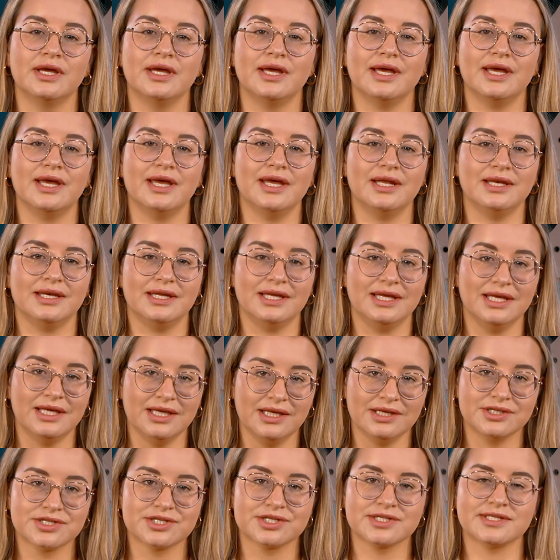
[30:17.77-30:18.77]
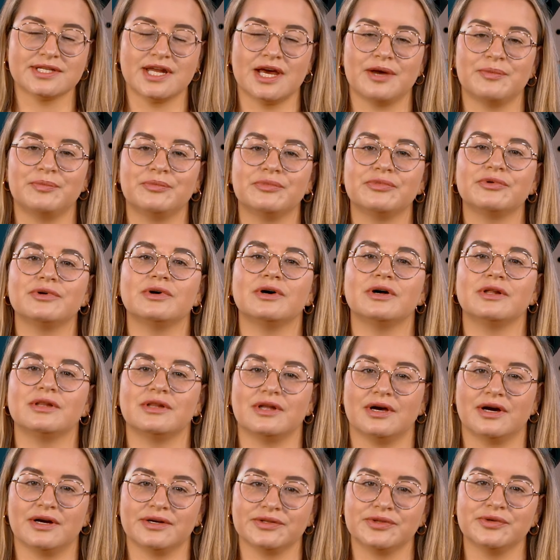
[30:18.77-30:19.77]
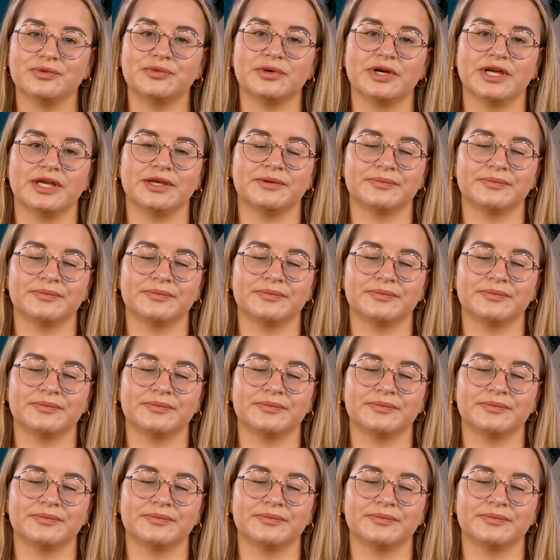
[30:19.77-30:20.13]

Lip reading: in each step along the way.